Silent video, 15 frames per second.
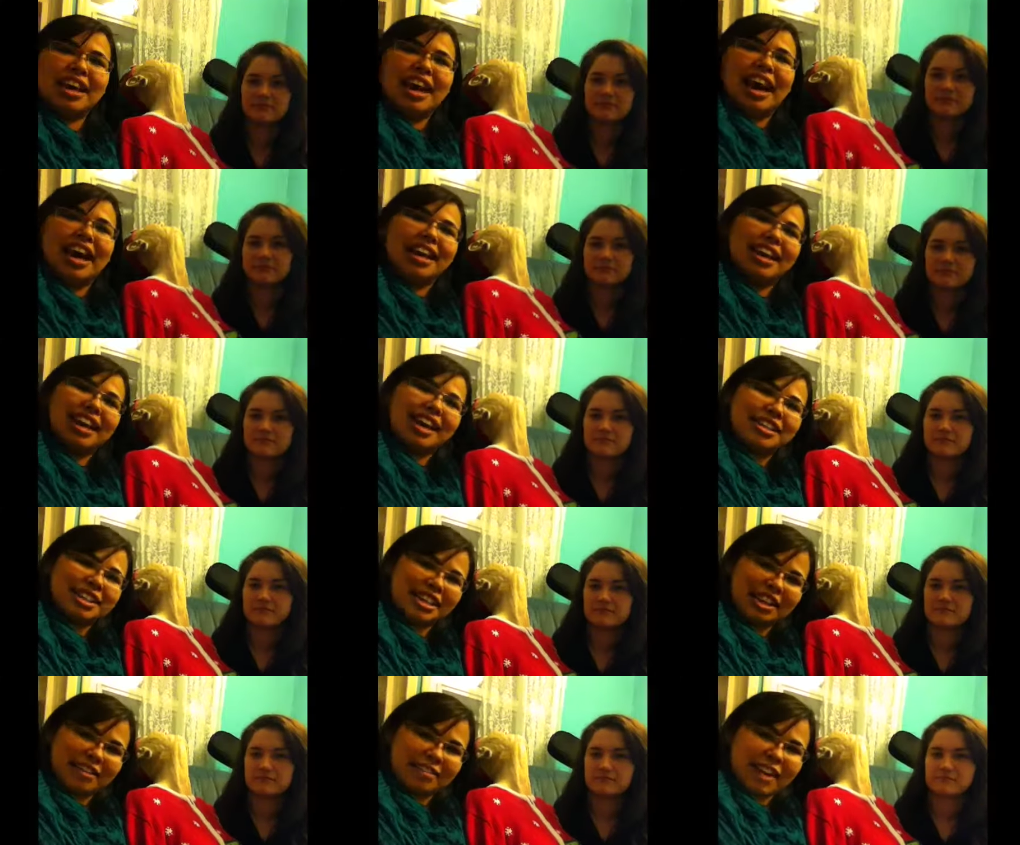Speaker 1: I didn't catch
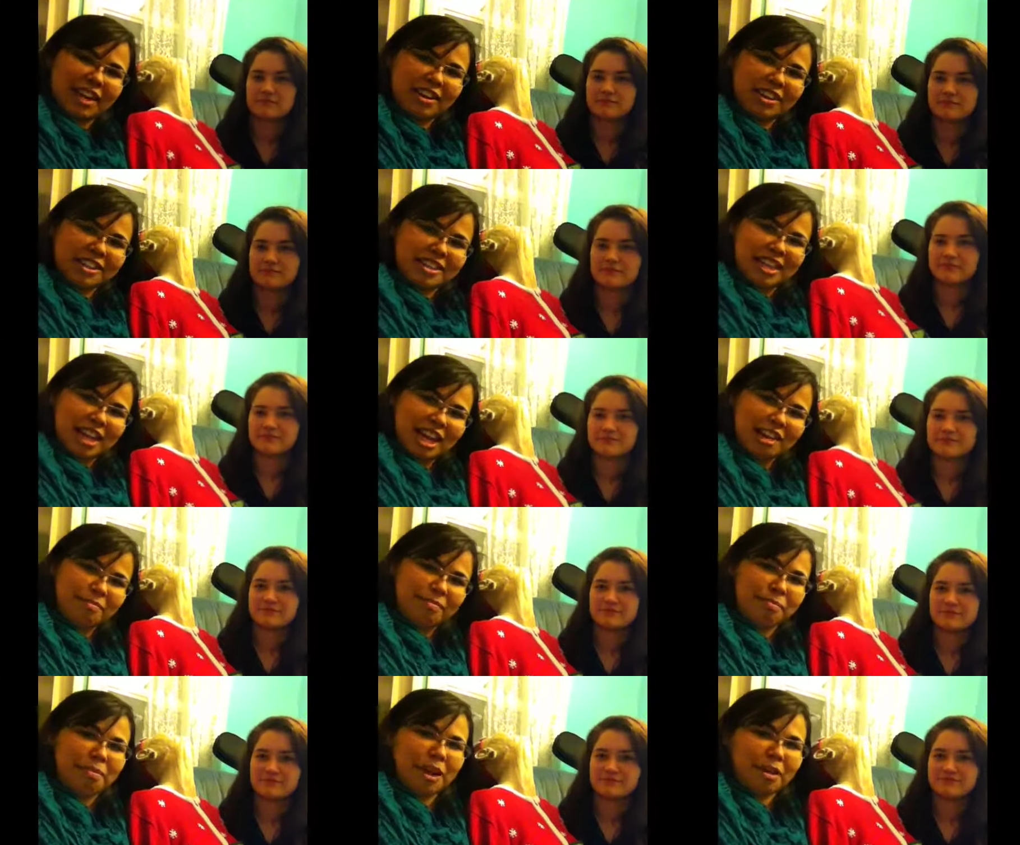any of that on tape.
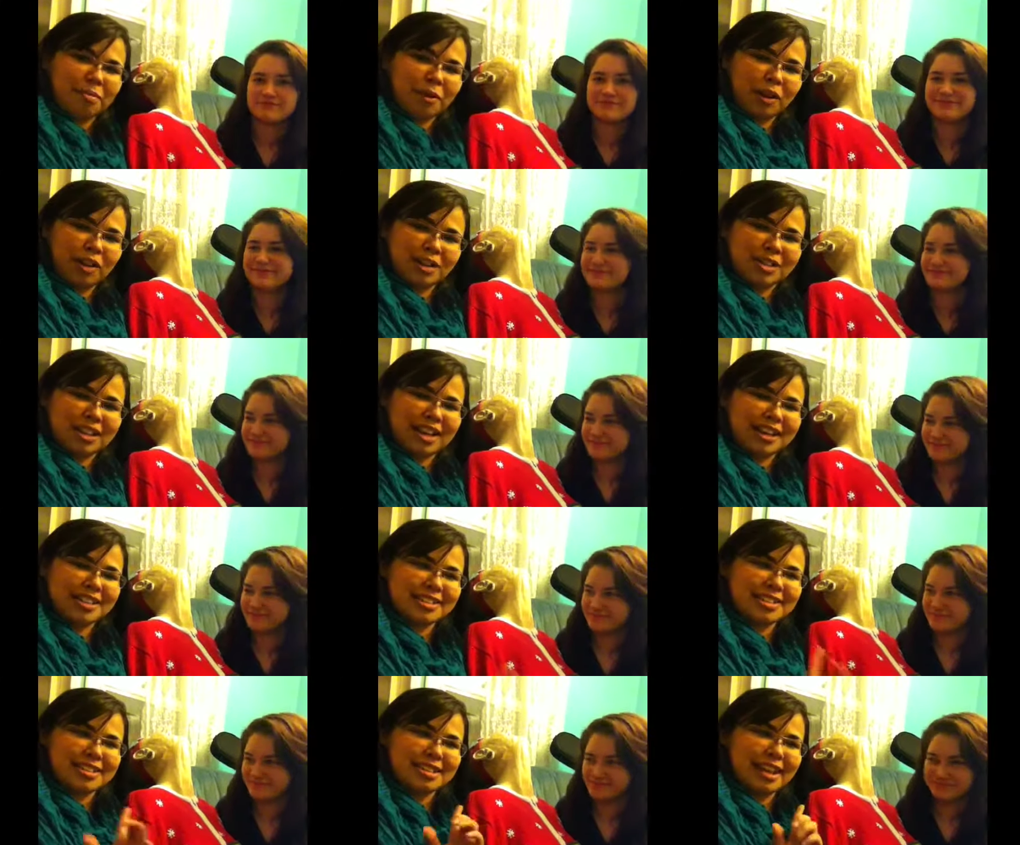I
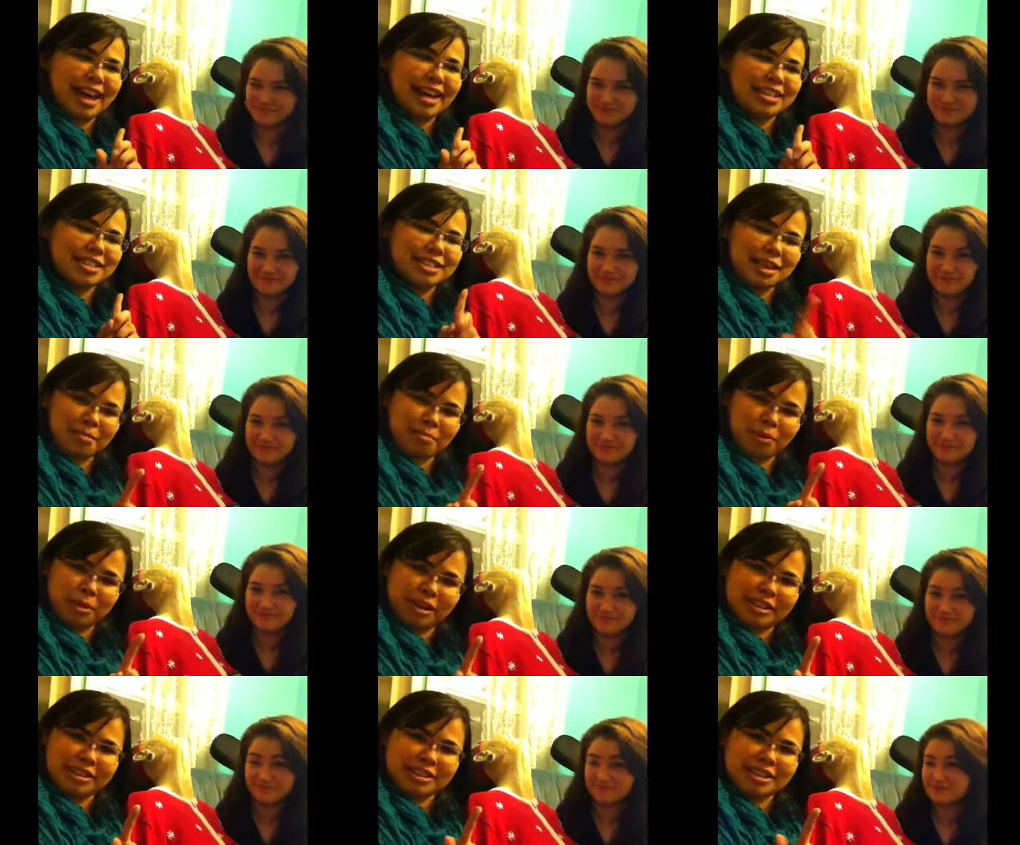apologize at some
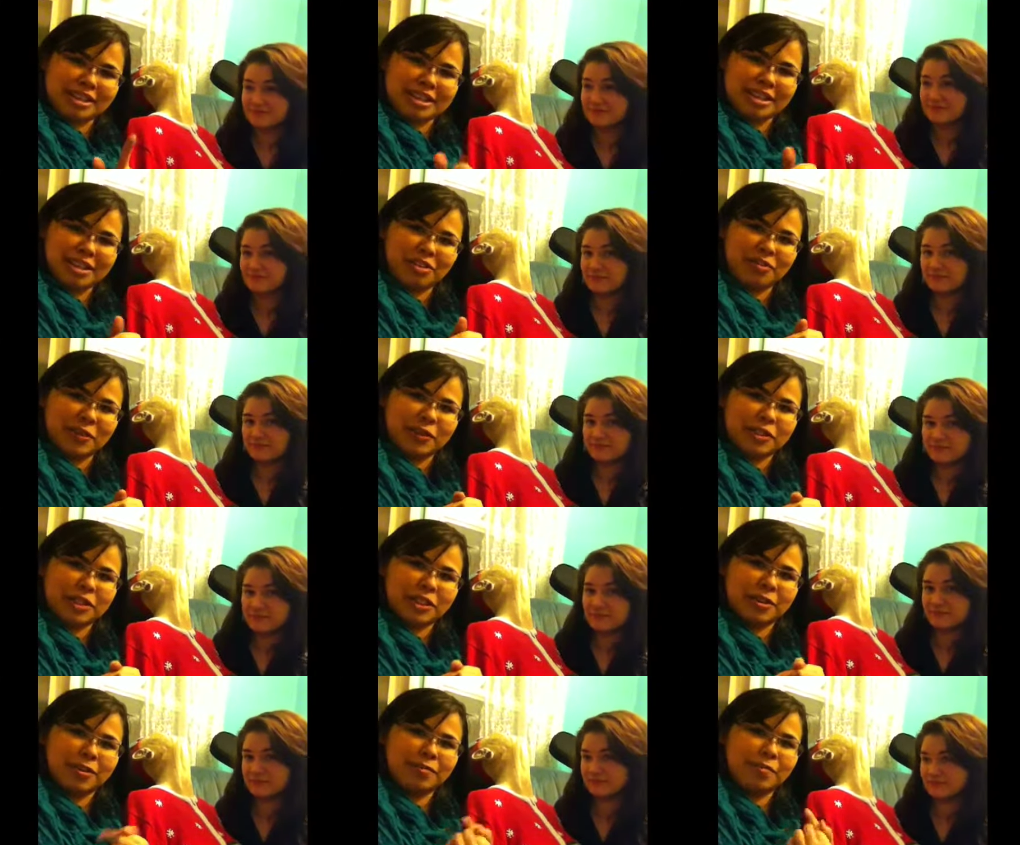point in the near
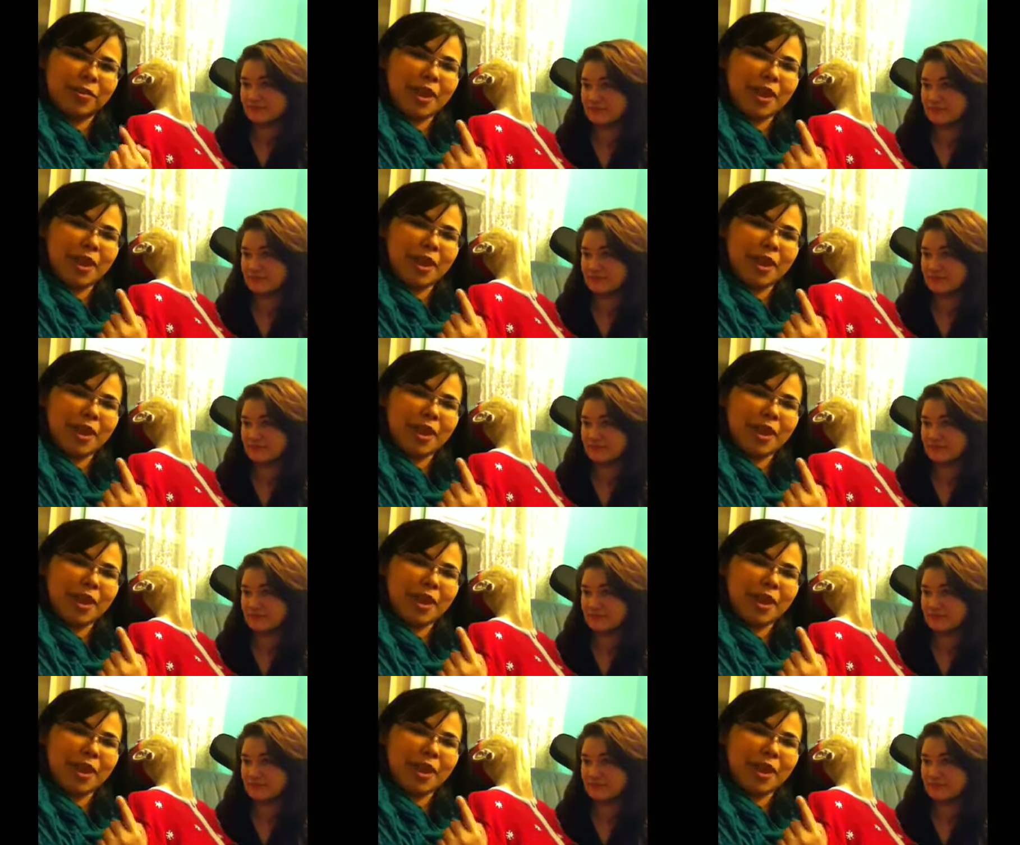future.